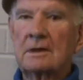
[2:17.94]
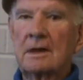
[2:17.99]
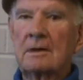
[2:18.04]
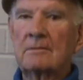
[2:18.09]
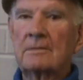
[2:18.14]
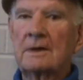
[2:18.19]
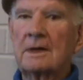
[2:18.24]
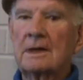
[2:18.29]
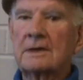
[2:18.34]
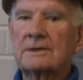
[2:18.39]

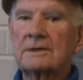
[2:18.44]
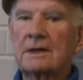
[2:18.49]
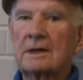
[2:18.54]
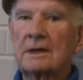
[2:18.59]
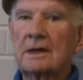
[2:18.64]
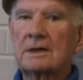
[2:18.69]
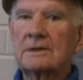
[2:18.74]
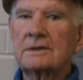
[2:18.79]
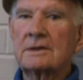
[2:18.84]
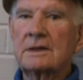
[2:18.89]
I'm
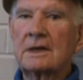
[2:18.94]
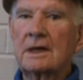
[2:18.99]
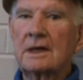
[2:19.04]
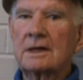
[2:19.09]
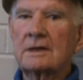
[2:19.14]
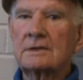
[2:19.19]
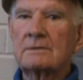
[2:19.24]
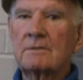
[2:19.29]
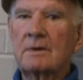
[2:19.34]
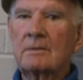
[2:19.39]
guessing, that's a
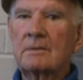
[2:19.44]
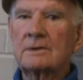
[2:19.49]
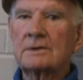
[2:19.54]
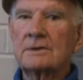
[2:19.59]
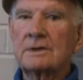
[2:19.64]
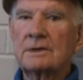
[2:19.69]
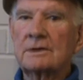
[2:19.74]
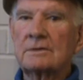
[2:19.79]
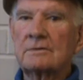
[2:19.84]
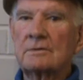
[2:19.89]
guess, maybe
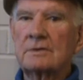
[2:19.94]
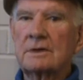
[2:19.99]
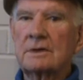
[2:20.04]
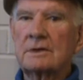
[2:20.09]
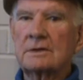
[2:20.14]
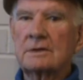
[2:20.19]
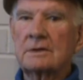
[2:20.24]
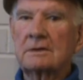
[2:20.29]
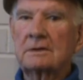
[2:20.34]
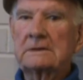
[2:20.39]
6 weeks.